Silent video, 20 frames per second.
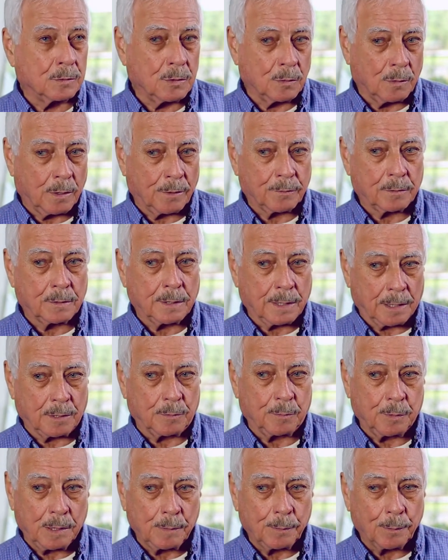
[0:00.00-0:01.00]
to other
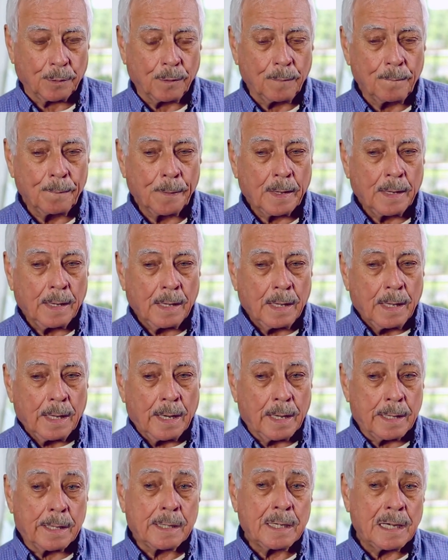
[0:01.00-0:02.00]
gay people.
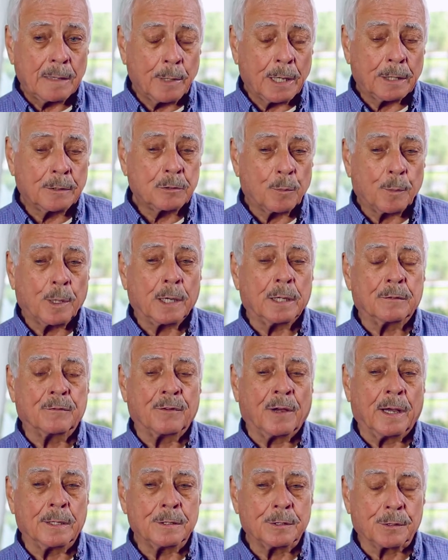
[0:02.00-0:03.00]
And I came out to my
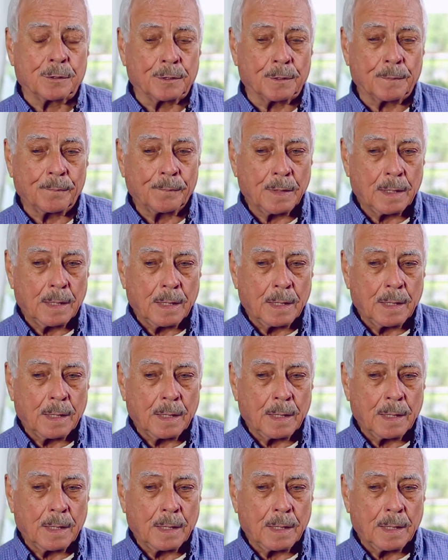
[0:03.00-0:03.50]
advisor.